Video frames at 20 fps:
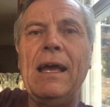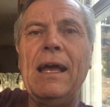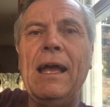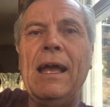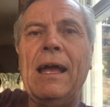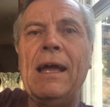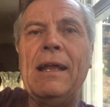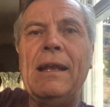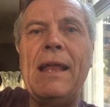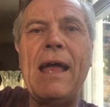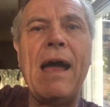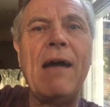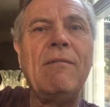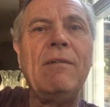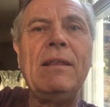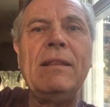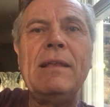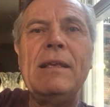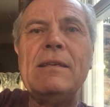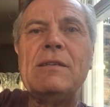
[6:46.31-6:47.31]
And
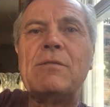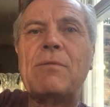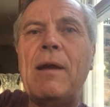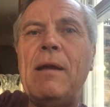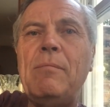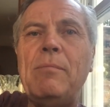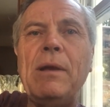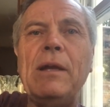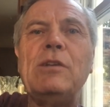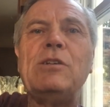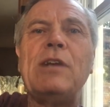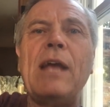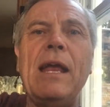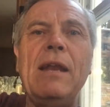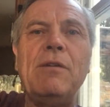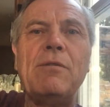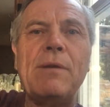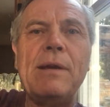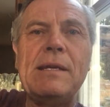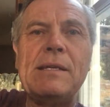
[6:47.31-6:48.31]
having these great big
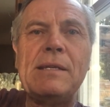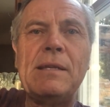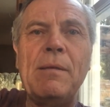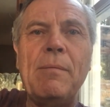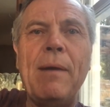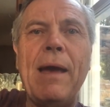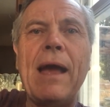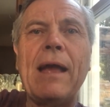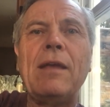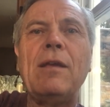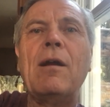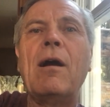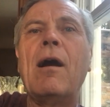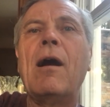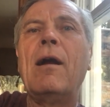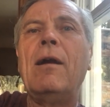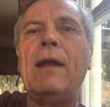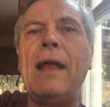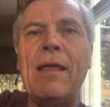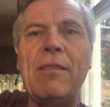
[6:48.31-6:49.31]
shade trees in the
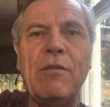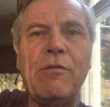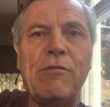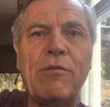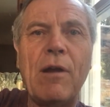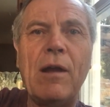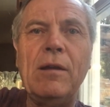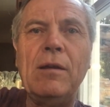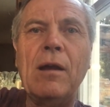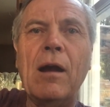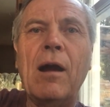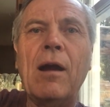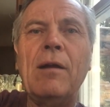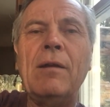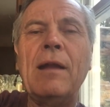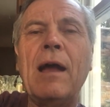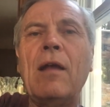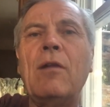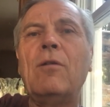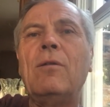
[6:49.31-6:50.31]
backyard and the front
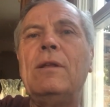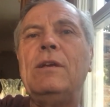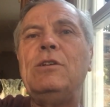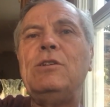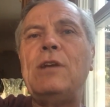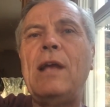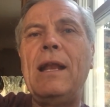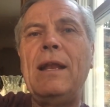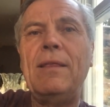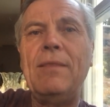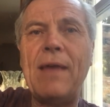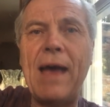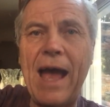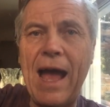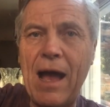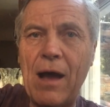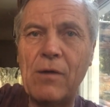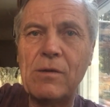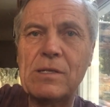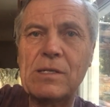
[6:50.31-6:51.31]
yard not only shaded the
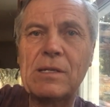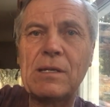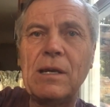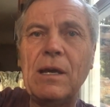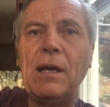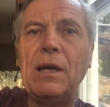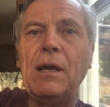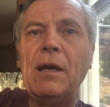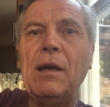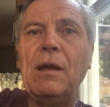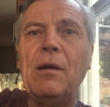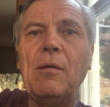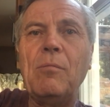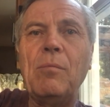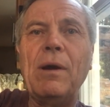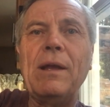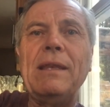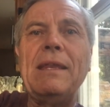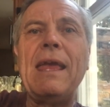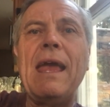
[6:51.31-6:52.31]
house,
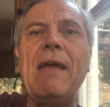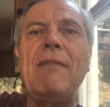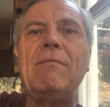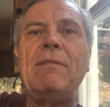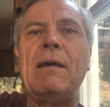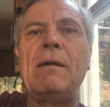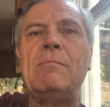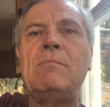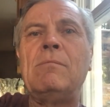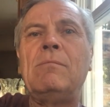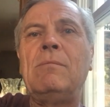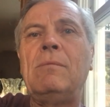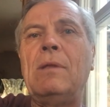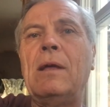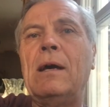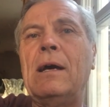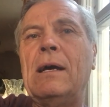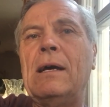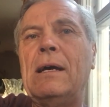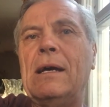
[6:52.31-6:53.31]
but gave them
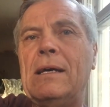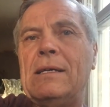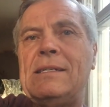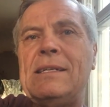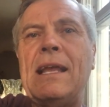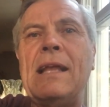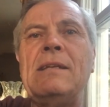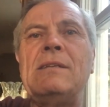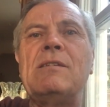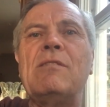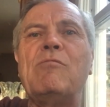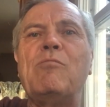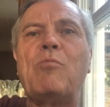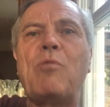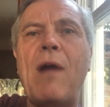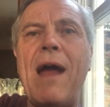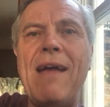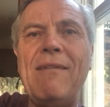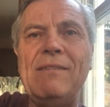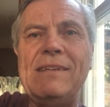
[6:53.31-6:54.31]
uh, a sense of
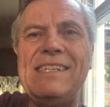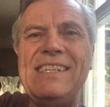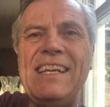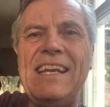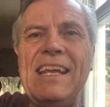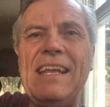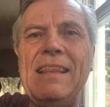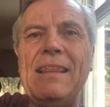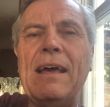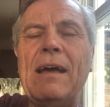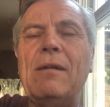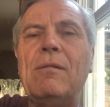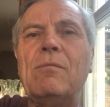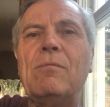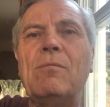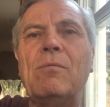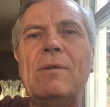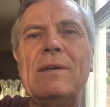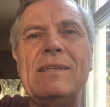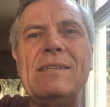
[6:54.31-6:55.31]
privacy that
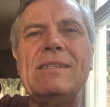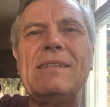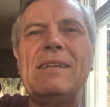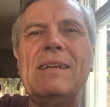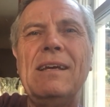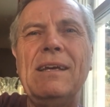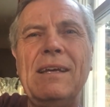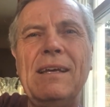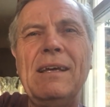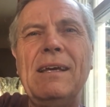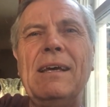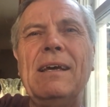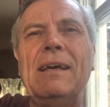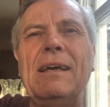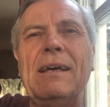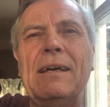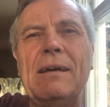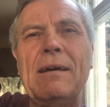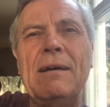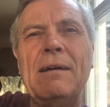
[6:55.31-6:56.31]
was
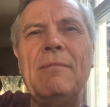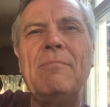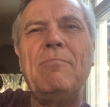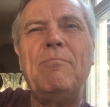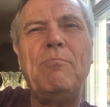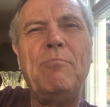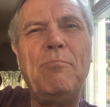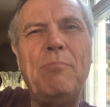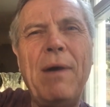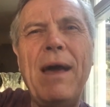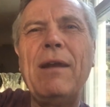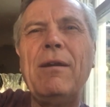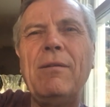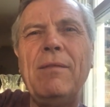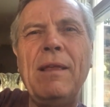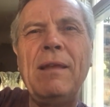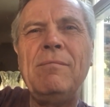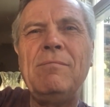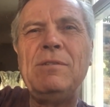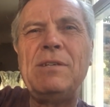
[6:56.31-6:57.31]
uh, better
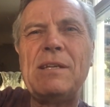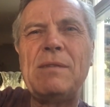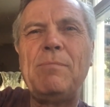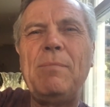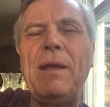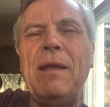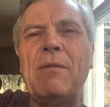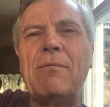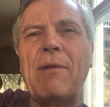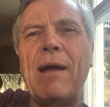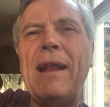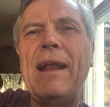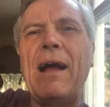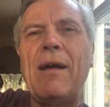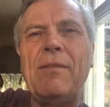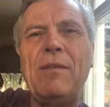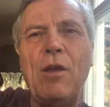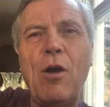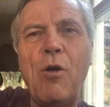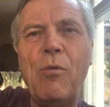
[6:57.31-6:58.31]
than just being right
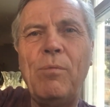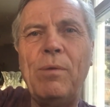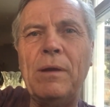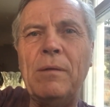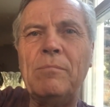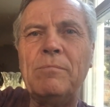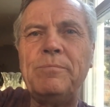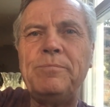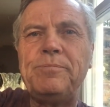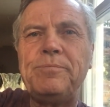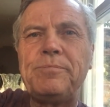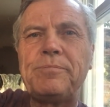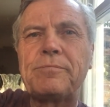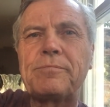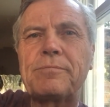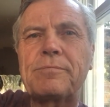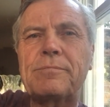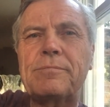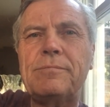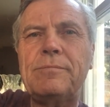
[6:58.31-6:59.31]
out in the open.
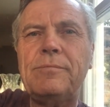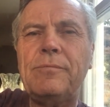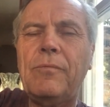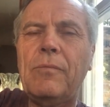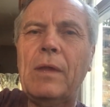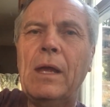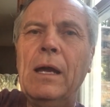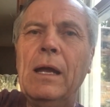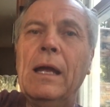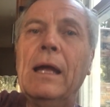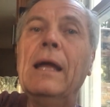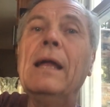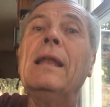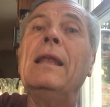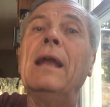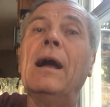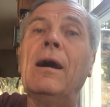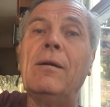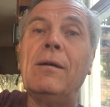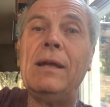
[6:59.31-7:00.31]

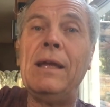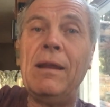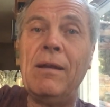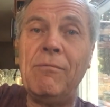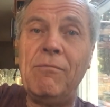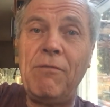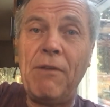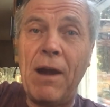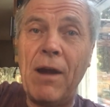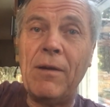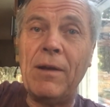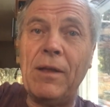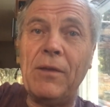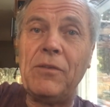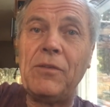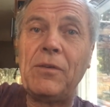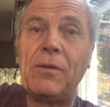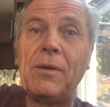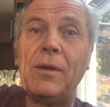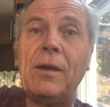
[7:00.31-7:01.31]
Now, in
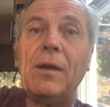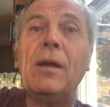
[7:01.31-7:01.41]
fairness,